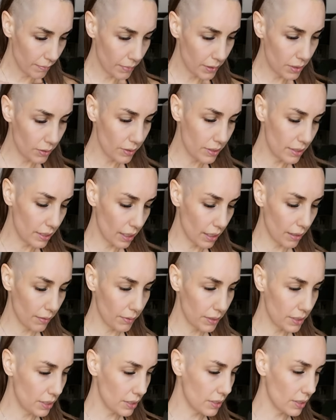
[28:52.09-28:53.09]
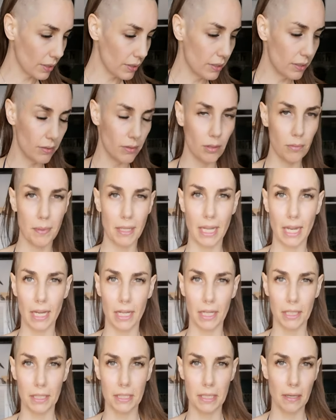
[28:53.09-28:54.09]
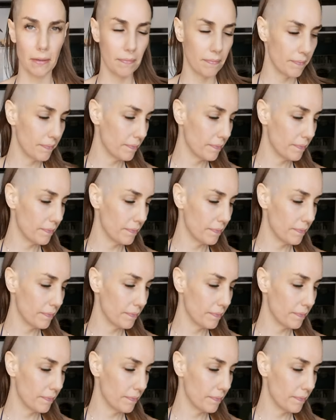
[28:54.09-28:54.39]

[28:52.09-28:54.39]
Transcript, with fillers: Medusa, which is also new beginnings.